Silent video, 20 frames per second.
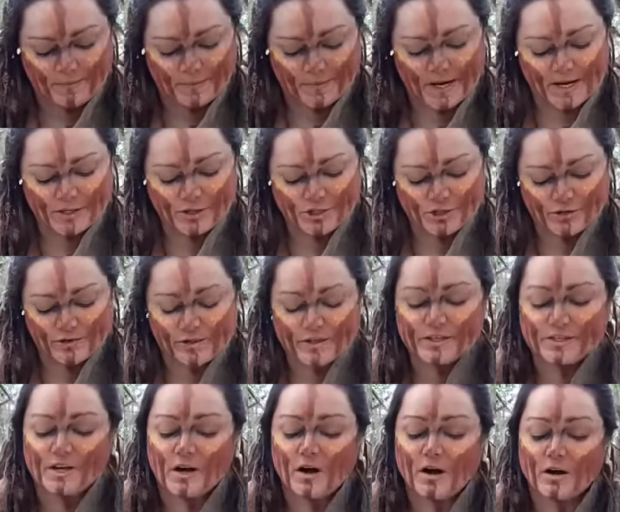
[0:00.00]
and during the
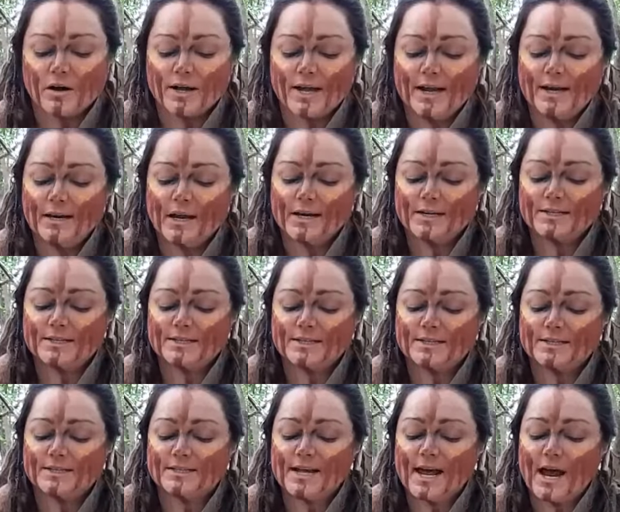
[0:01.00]
dark he liked to
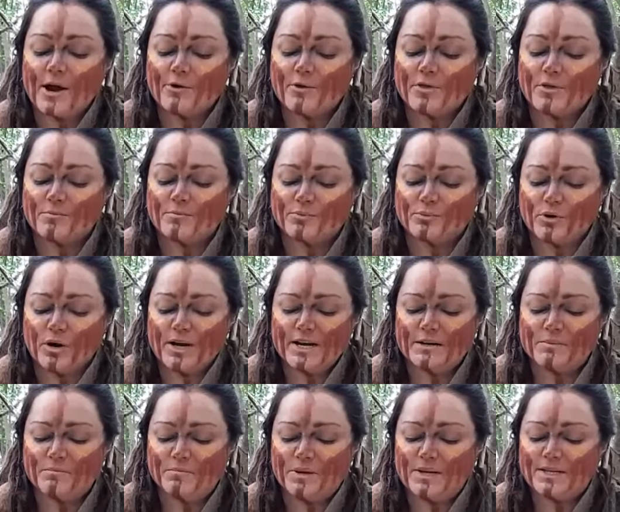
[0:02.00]
stare at the bright
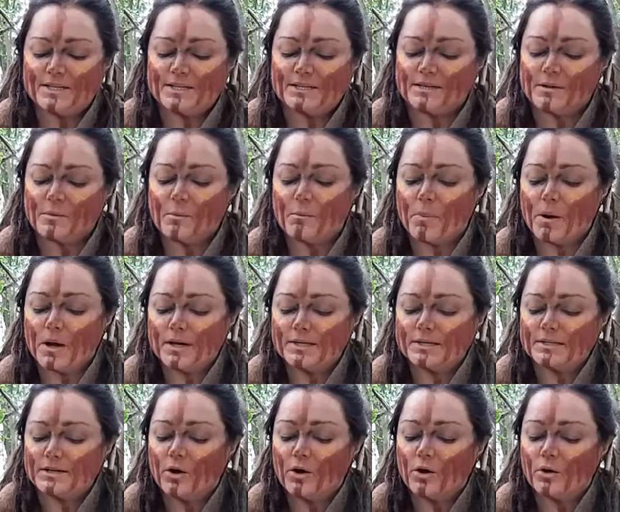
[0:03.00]
beast that
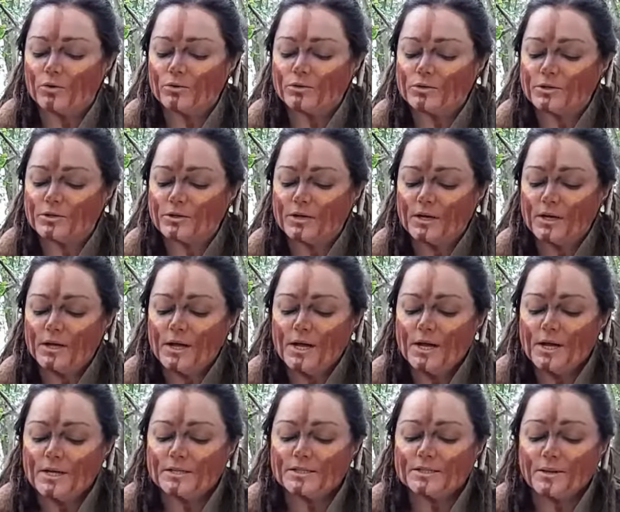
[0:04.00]
bites hot.
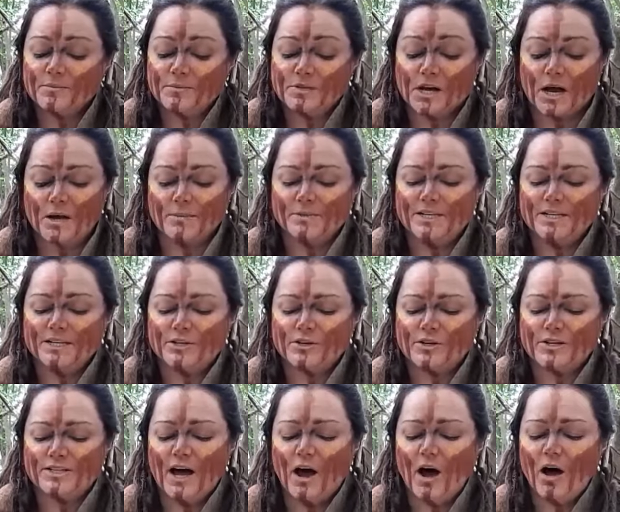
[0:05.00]
Sometimes he took
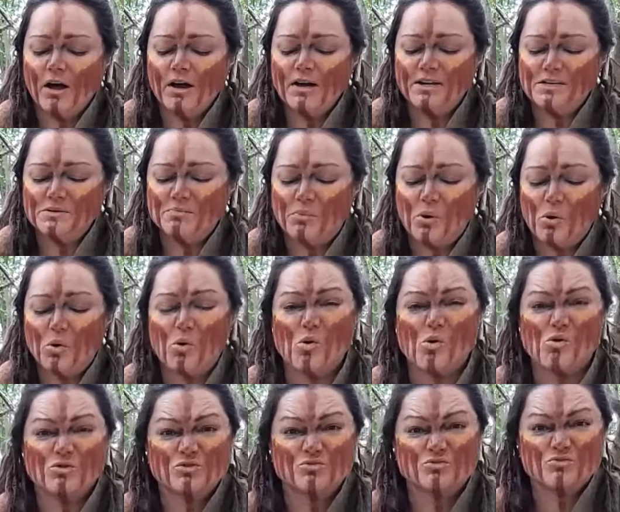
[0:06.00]
his hind
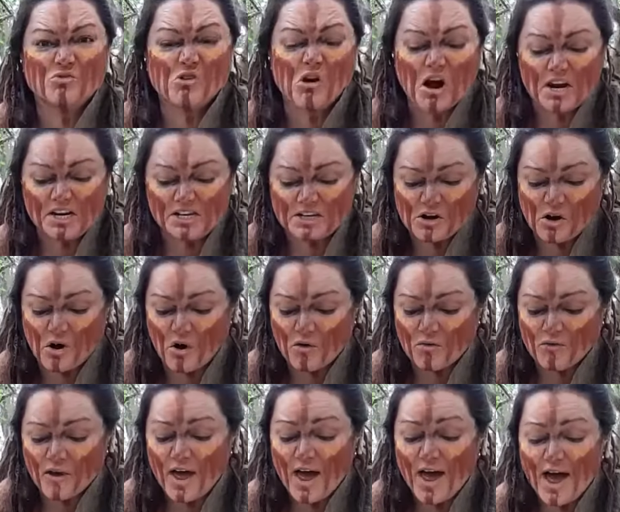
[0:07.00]
paws right
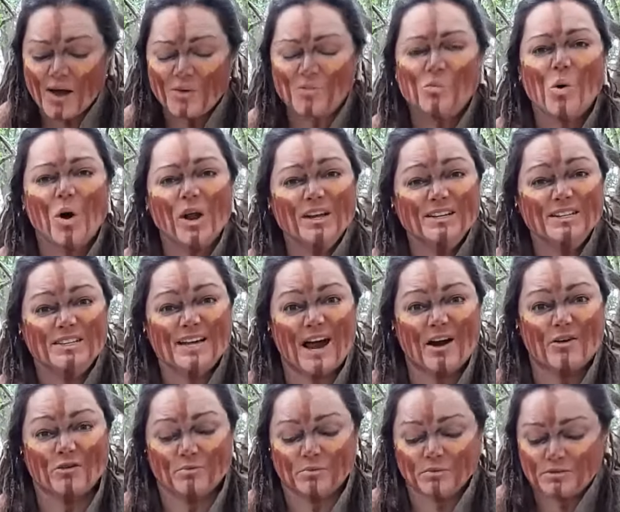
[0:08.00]
off, and one
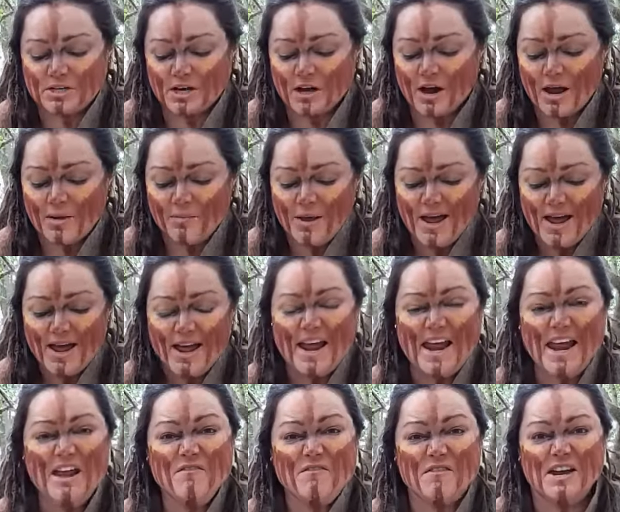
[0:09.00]
terrible time,
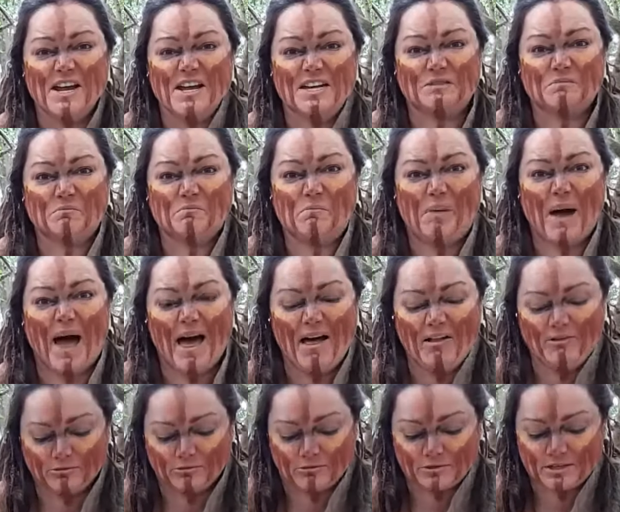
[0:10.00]
even his
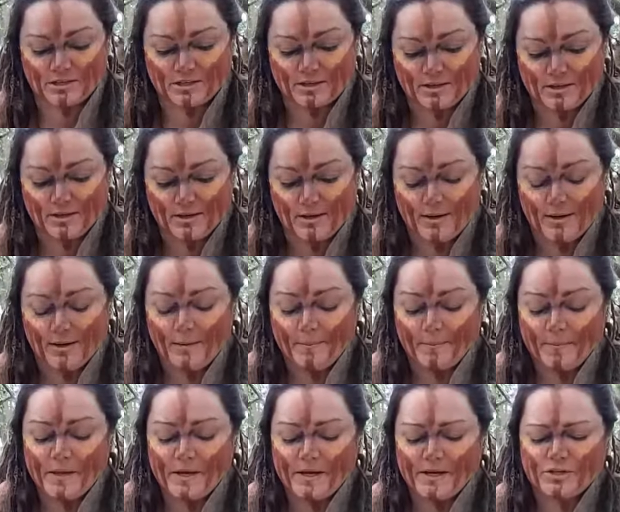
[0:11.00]
pelt.
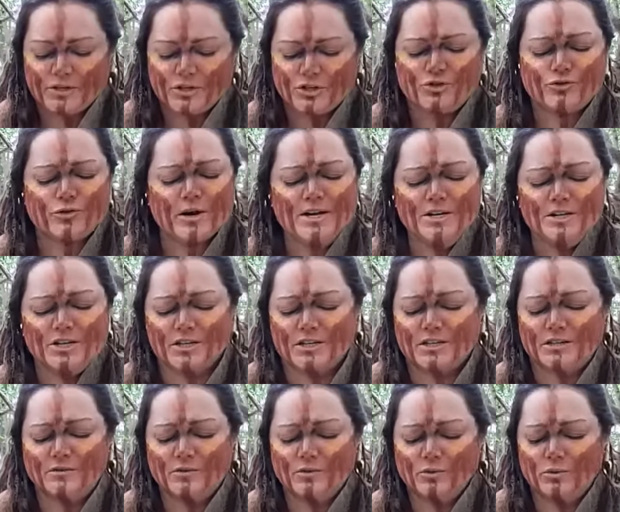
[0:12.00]
Strangest
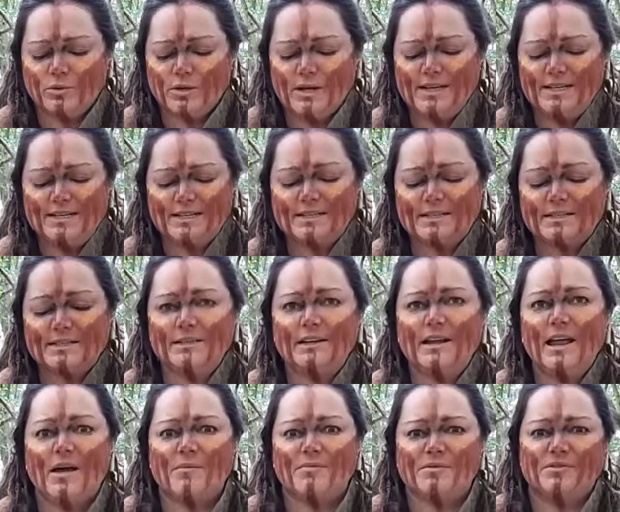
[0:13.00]
of all, he
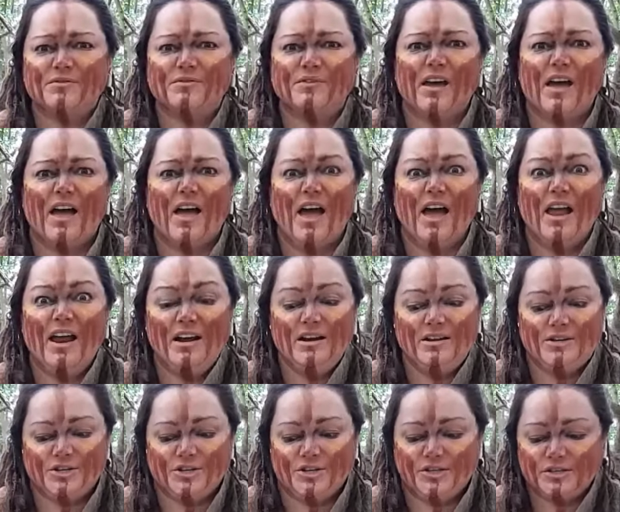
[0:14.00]
slept for
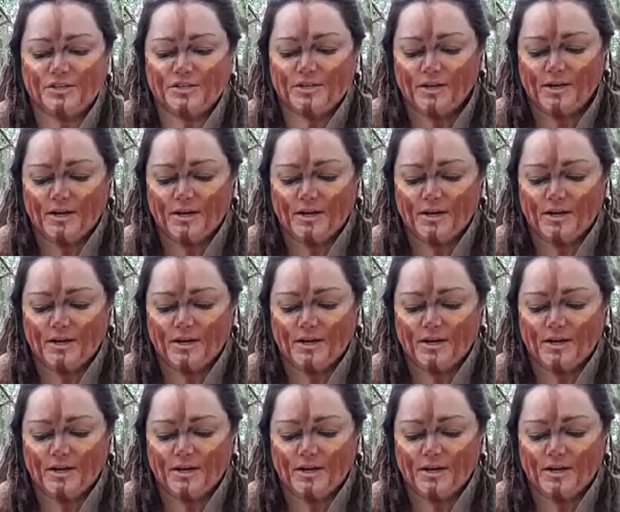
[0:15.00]
ages.